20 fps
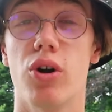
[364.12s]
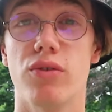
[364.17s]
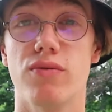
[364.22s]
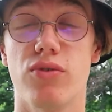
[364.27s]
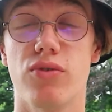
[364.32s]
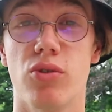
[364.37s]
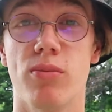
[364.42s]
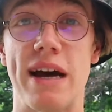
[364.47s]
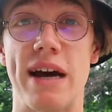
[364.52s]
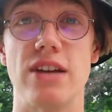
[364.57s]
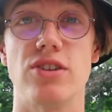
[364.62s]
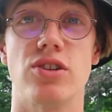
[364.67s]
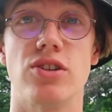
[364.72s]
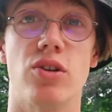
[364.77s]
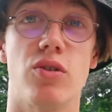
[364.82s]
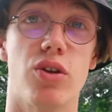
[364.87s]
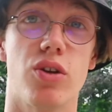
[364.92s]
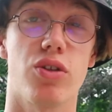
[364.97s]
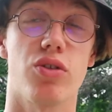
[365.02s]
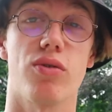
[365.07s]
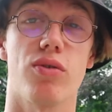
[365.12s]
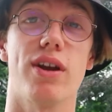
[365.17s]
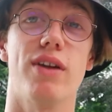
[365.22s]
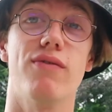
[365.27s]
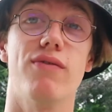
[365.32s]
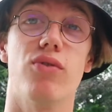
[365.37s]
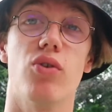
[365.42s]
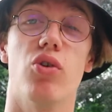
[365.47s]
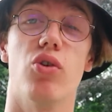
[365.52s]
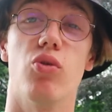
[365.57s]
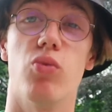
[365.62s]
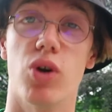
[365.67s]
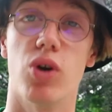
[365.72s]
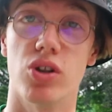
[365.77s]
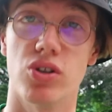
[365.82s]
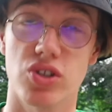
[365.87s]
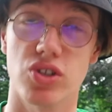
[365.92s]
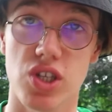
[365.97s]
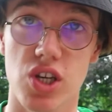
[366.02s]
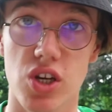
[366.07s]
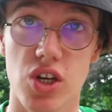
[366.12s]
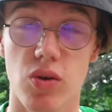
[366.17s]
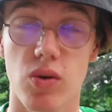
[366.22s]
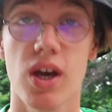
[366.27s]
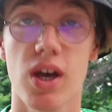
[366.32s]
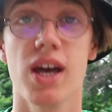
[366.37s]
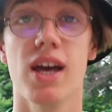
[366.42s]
formation or a 3-4-1-2.